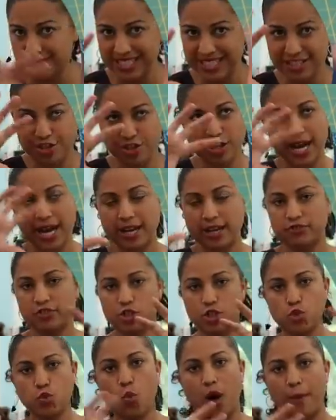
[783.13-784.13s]
you're kind of
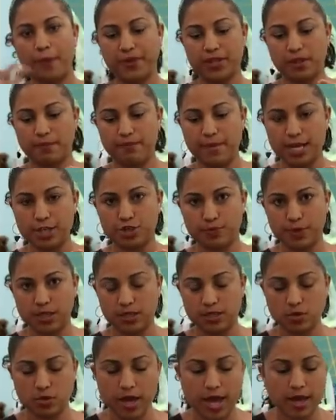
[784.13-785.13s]
just swapping the
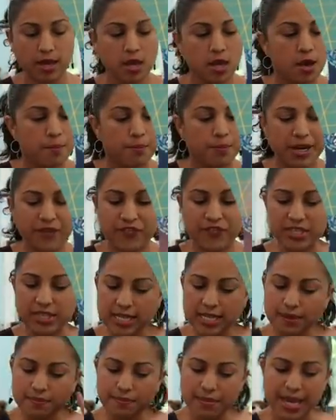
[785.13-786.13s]
measurements, okay? But if it
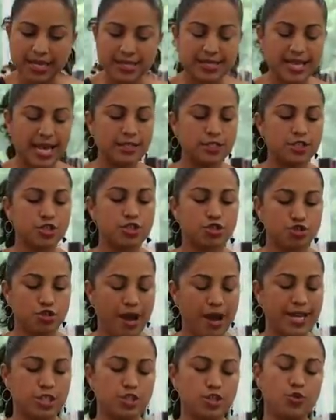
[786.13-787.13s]
doesn't make sense,
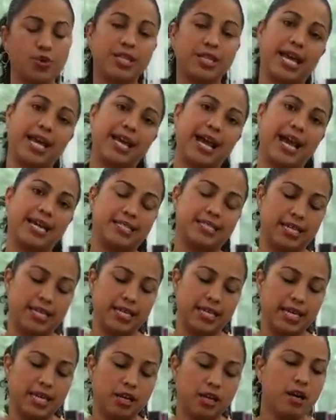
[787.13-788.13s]
try to do it like I did
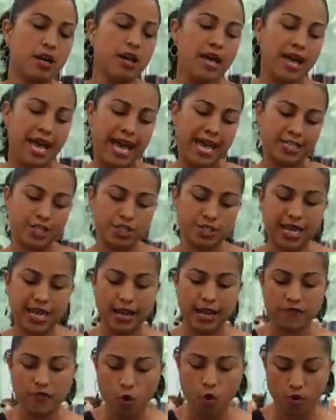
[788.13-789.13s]
here and just
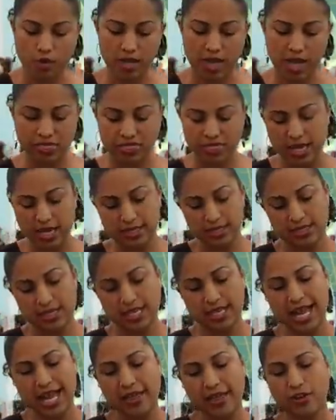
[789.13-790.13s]
kind of orient things
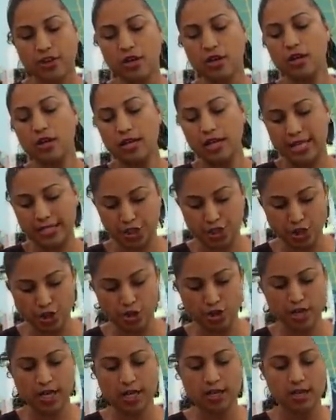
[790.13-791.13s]
together and
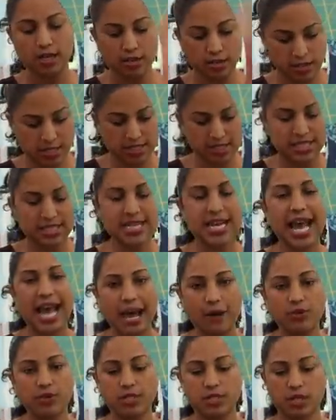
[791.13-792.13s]
turn it to see
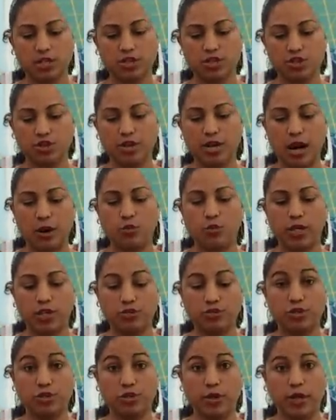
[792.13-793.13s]
how it's going to turn out when
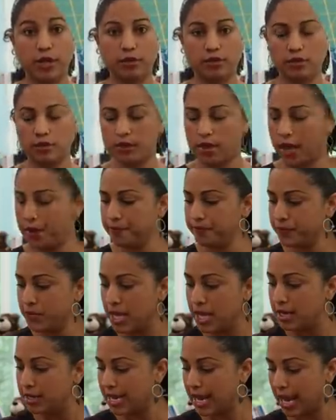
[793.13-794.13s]
you do it, okay?
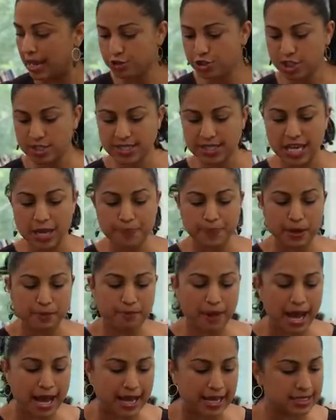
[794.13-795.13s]
Now, just keep in
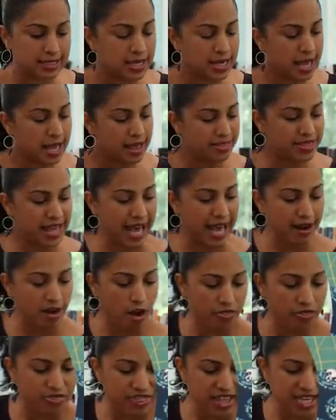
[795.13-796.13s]
mind that
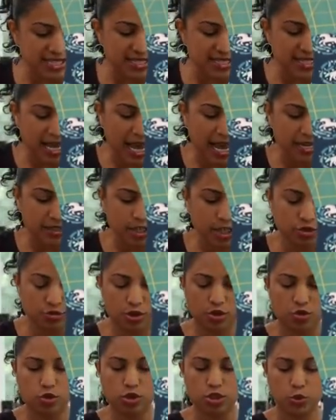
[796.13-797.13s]
on this side, the
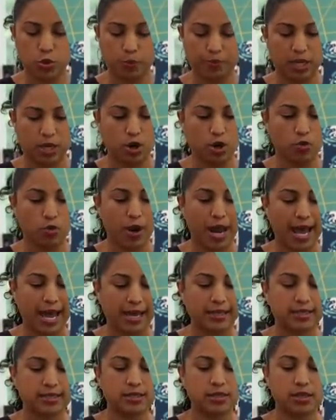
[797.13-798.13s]
unicorns will be
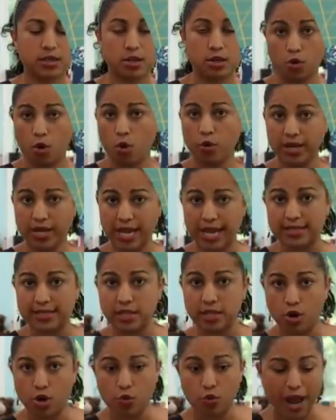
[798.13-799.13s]
correct or
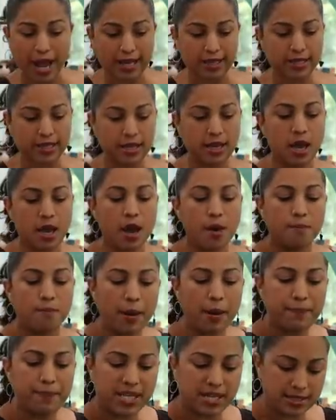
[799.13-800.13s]
oriented correctly,
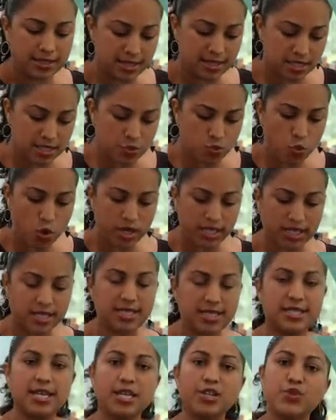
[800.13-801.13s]
but because this is one
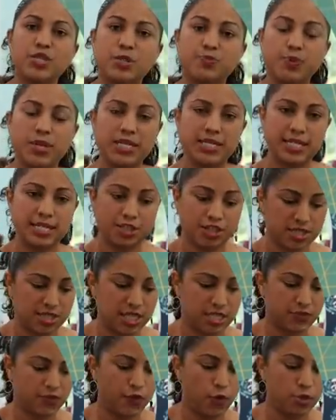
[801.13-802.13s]
continuous piece that just
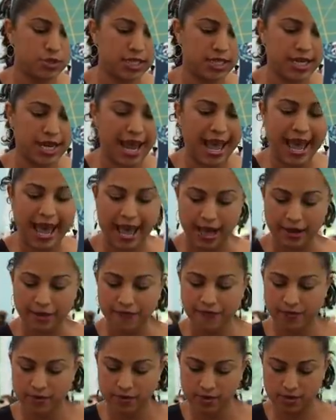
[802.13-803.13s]
gets folded in
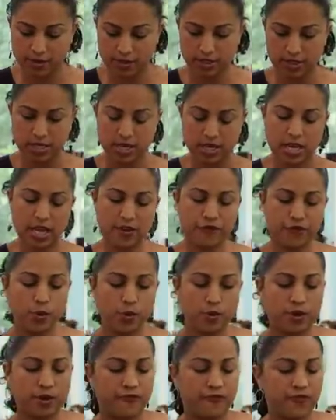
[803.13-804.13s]
half, if we
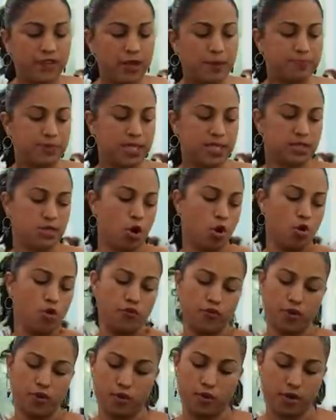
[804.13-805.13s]
were to flip this
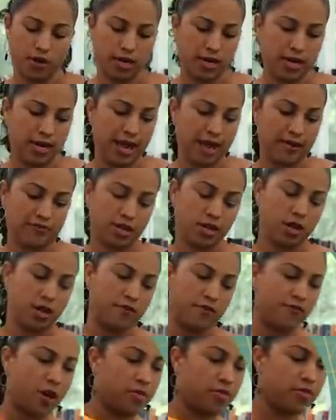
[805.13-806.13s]
over and have the
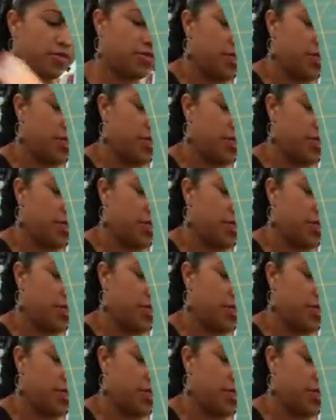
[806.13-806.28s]
cuff on